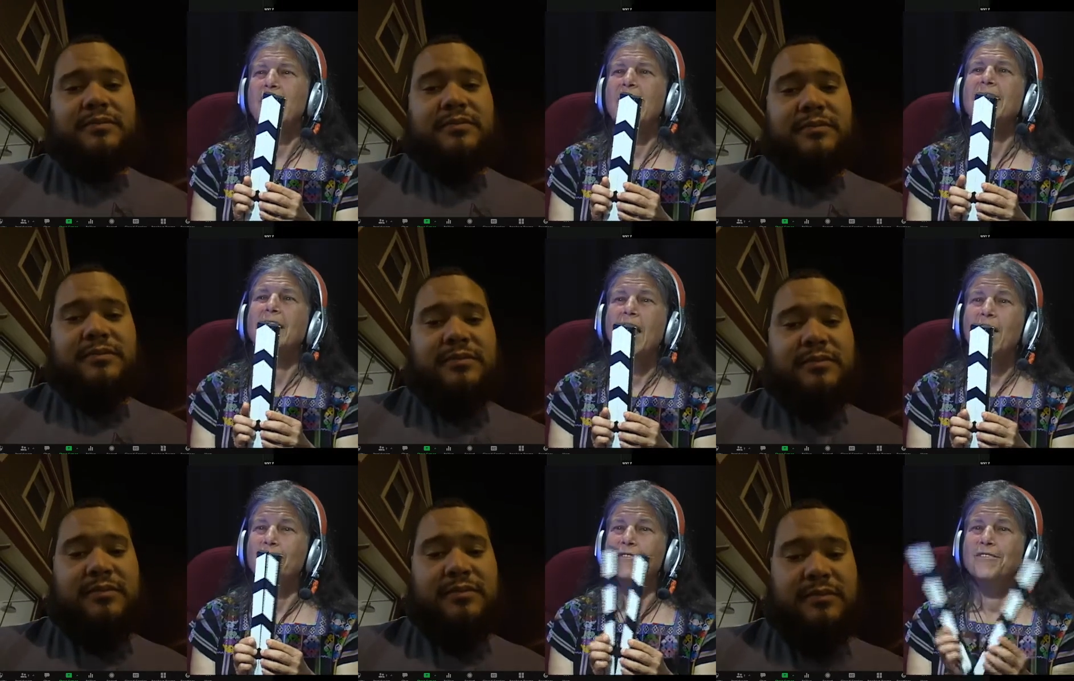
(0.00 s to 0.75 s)
Speaker 1: and
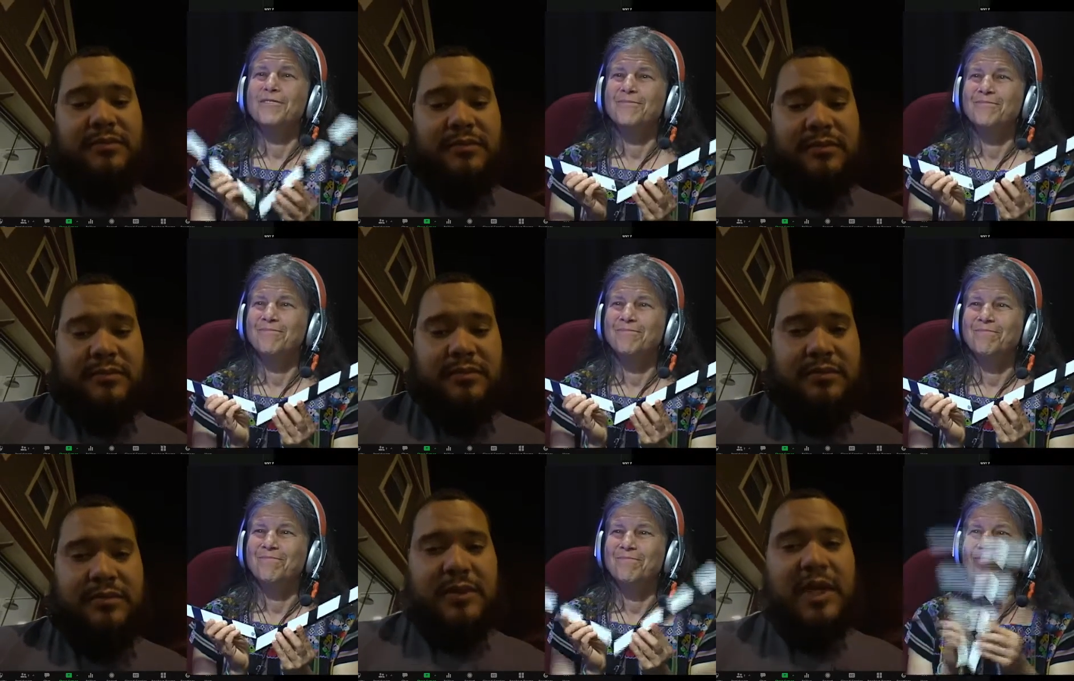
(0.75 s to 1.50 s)
love.
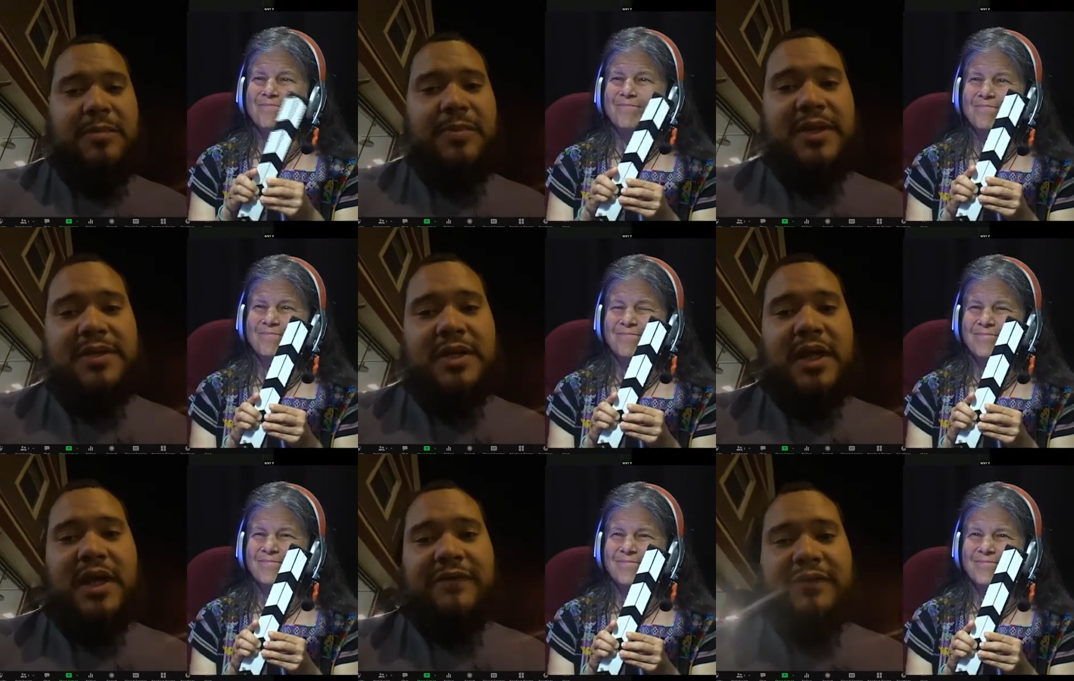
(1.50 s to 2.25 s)
Speaker 2: And peace
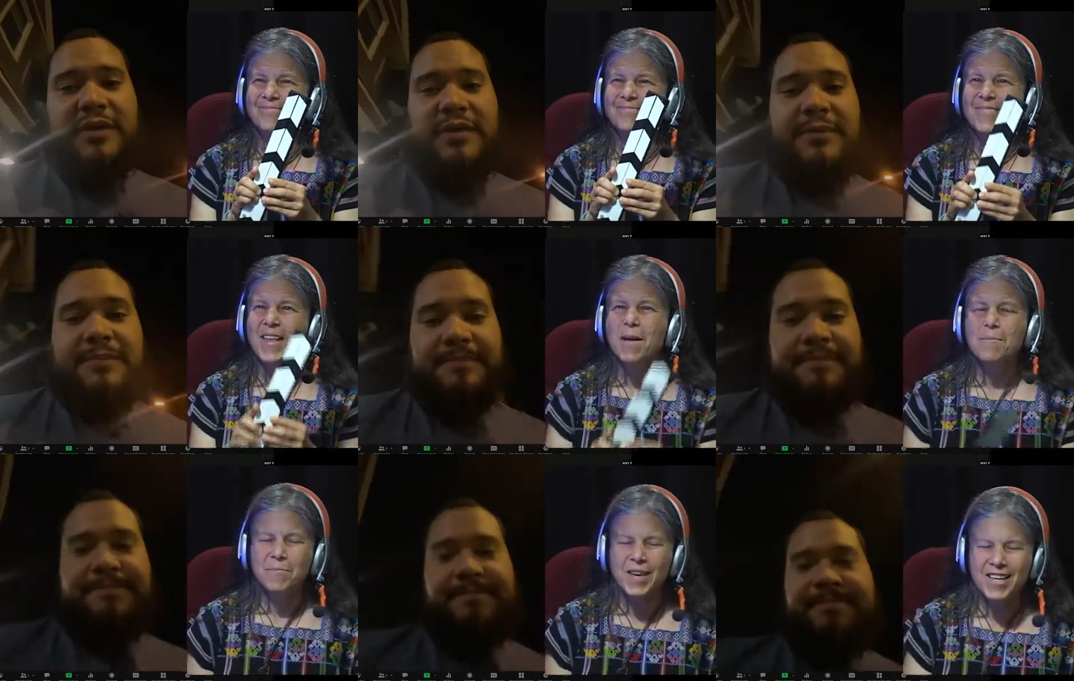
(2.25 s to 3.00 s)
and love, Vicki.
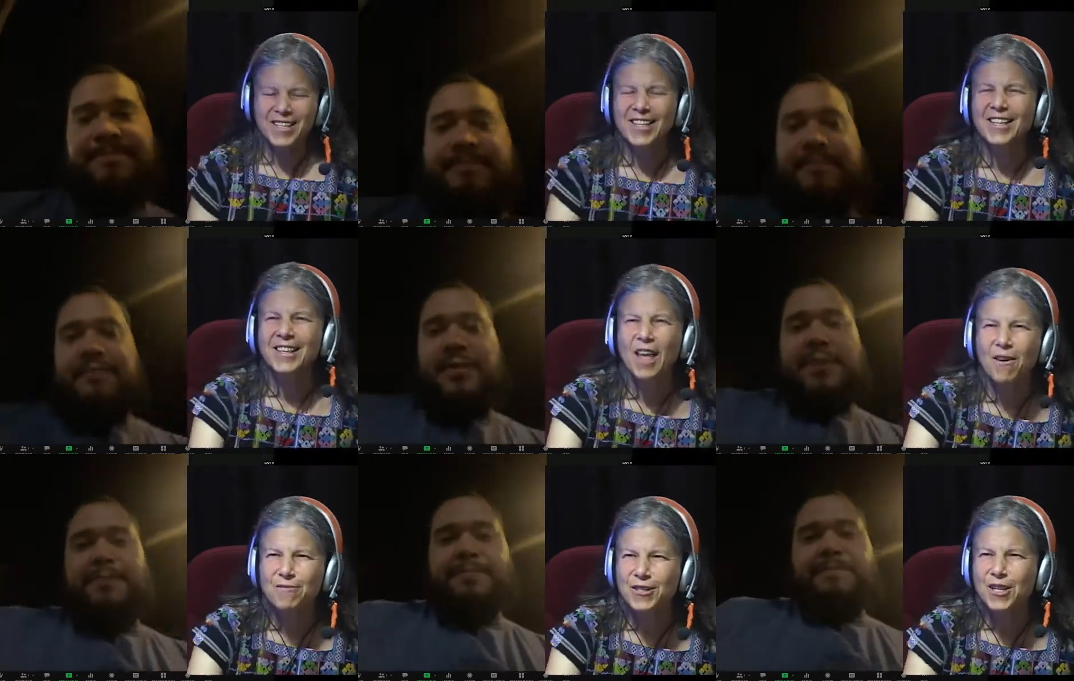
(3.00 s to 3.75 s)
Speaker 1: Peace and
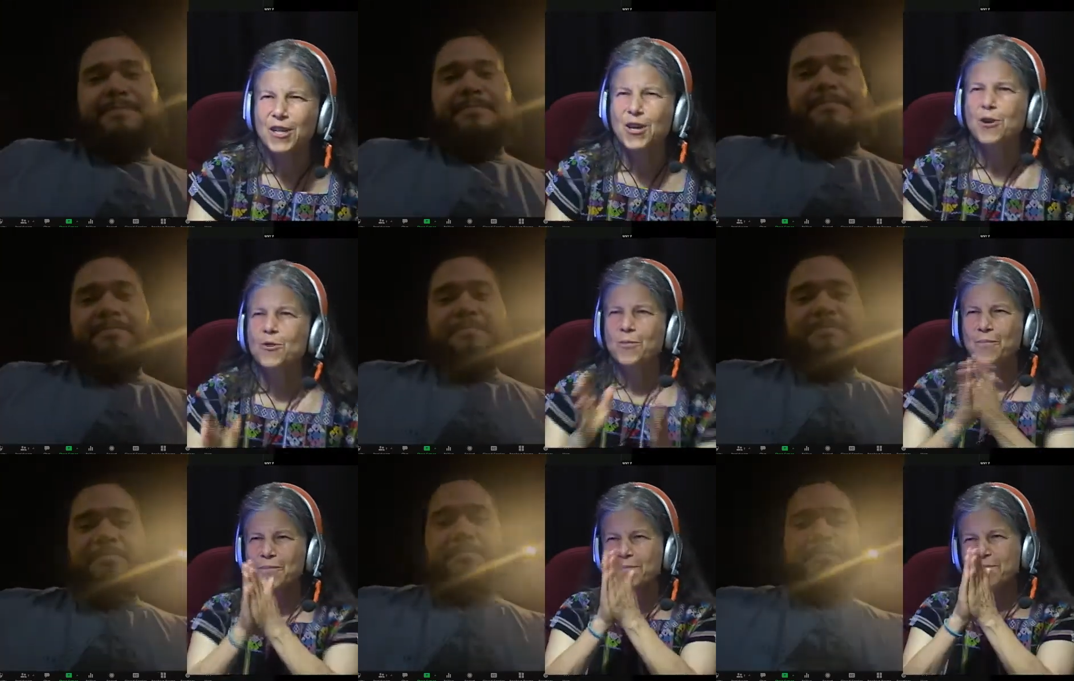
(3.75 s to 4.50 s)
love to you.
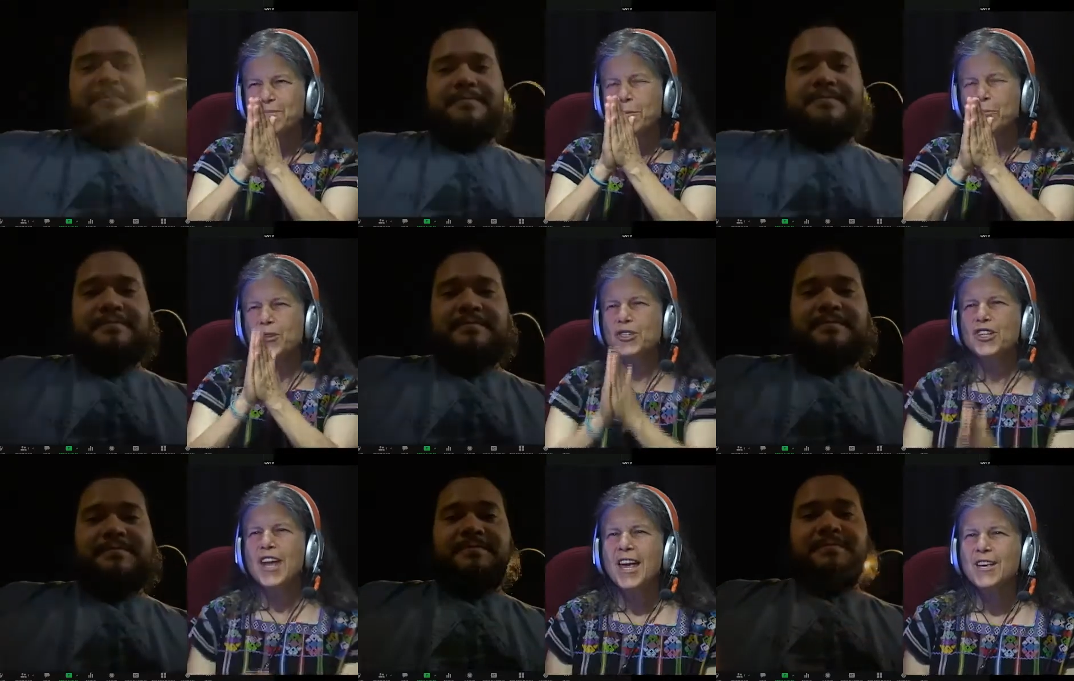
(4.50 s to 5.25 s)

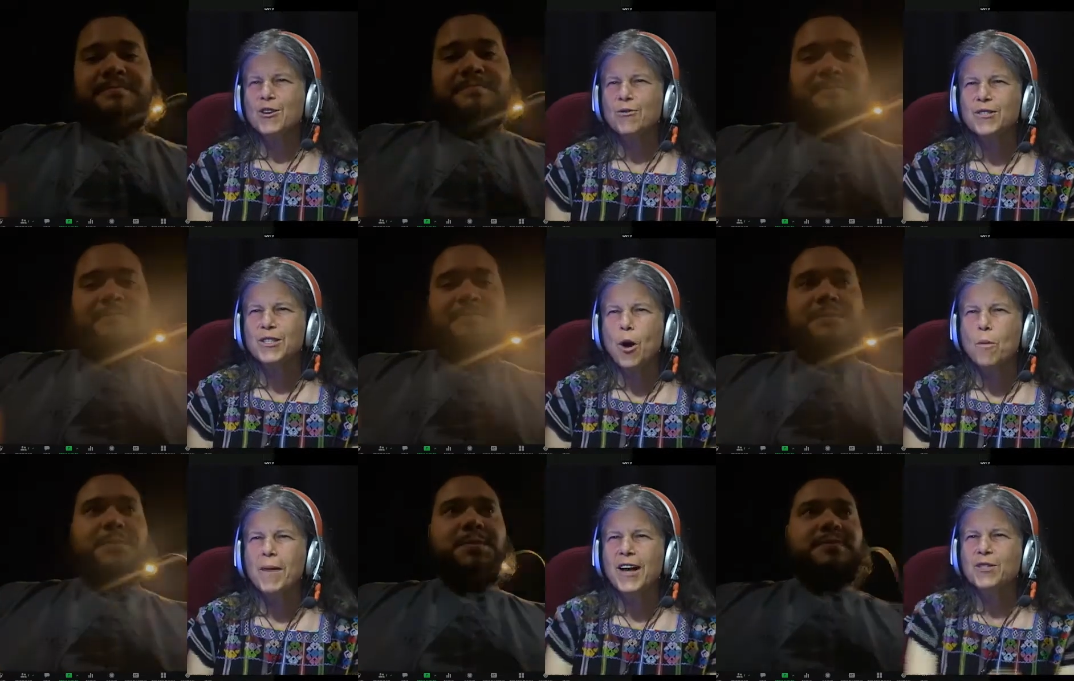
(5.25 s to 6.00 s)
Appreciate you
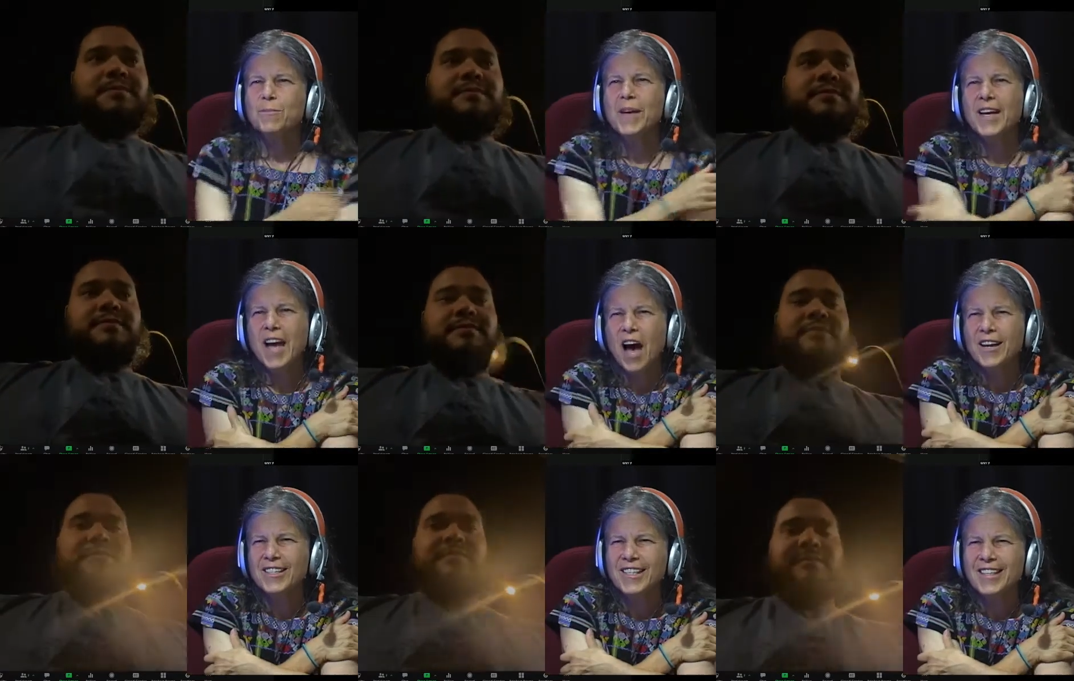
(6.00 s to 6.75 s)
so much. Big
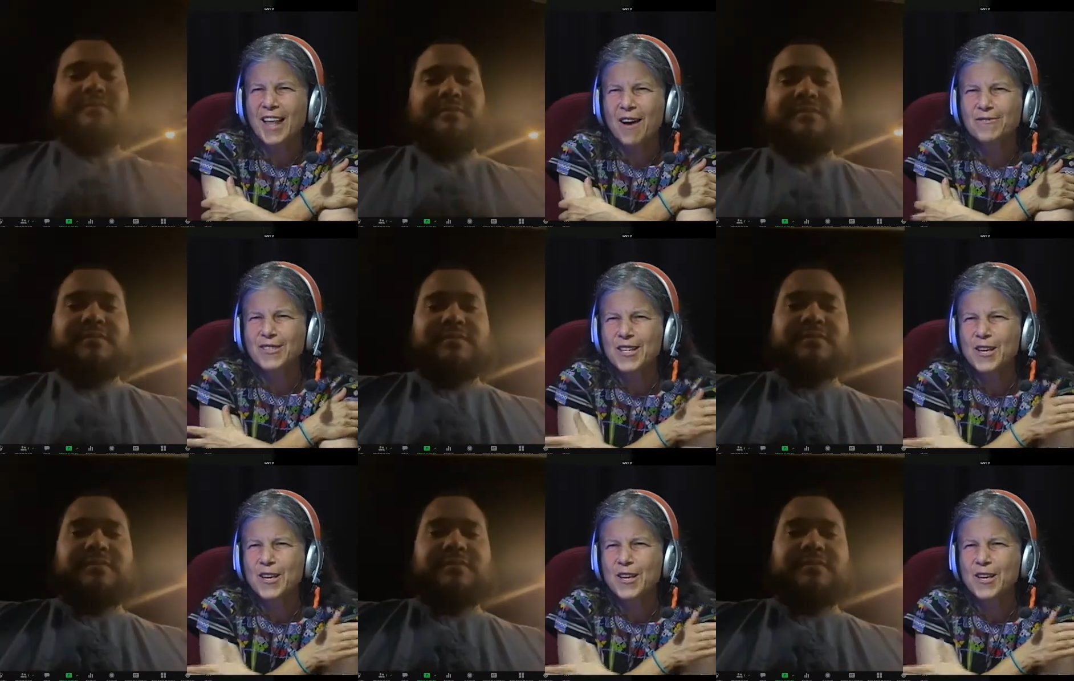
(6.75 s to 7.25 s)
hugs and love to